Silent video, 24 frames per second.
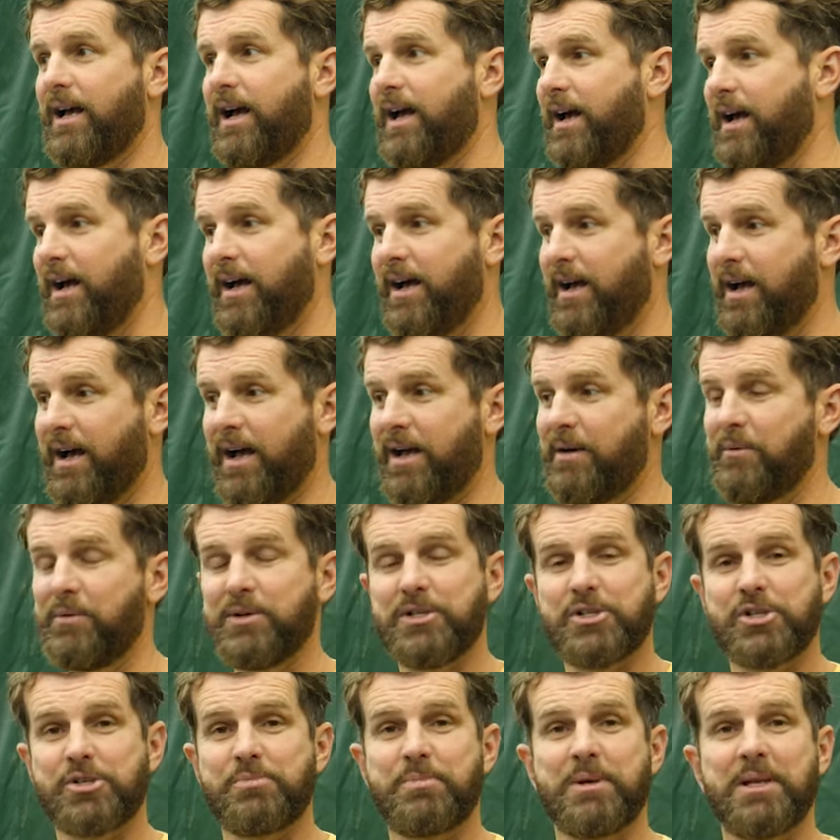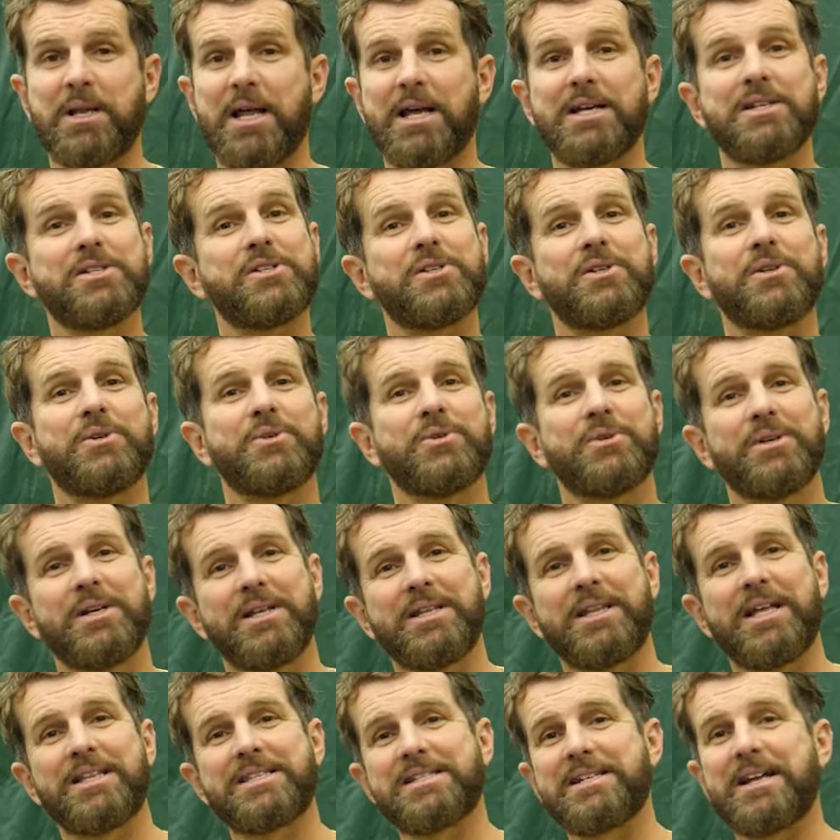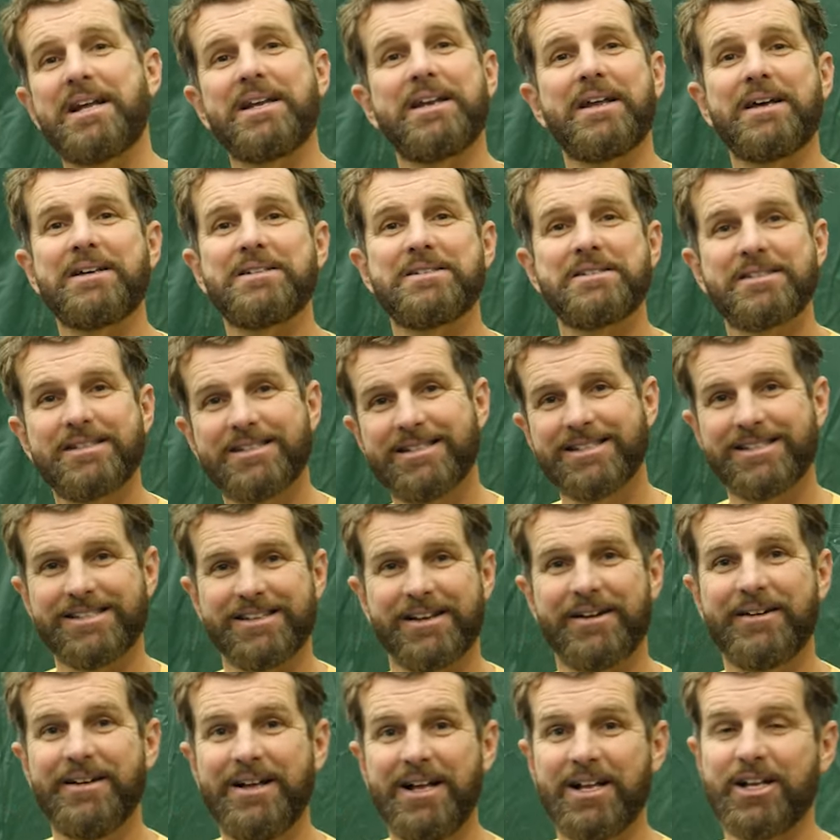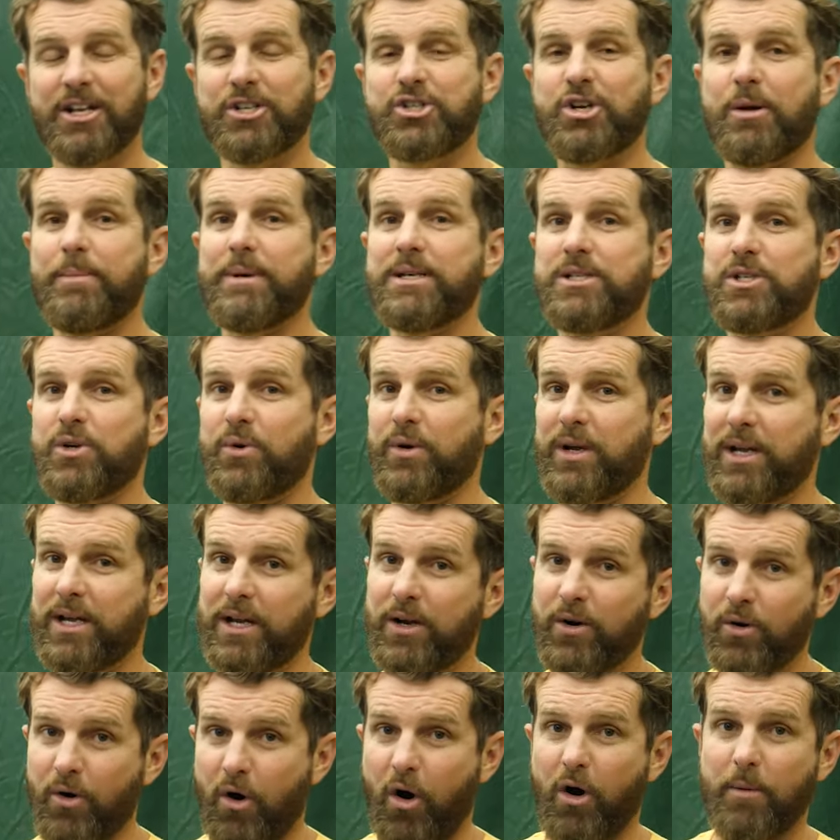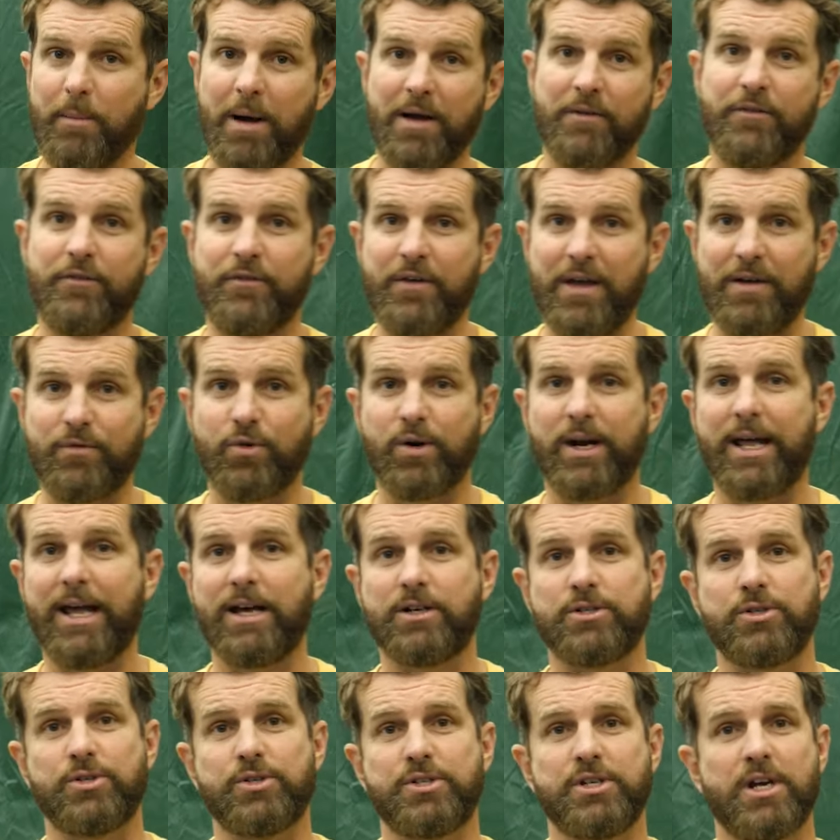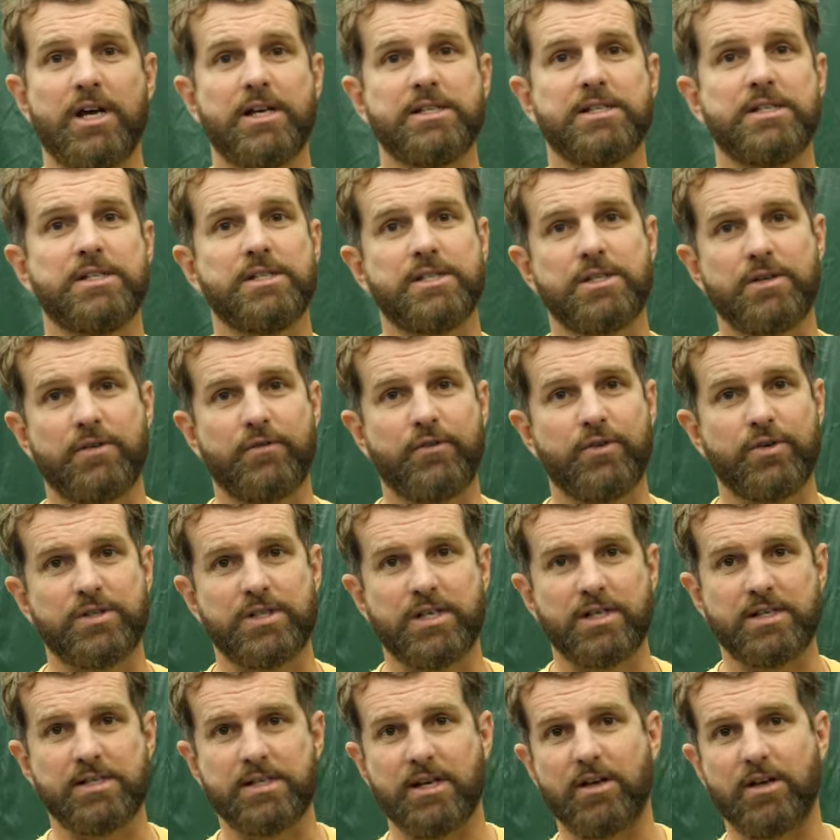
I would just be lying to you, and that's not nice. So let's jump into it. Here are my favorite exercises for tennis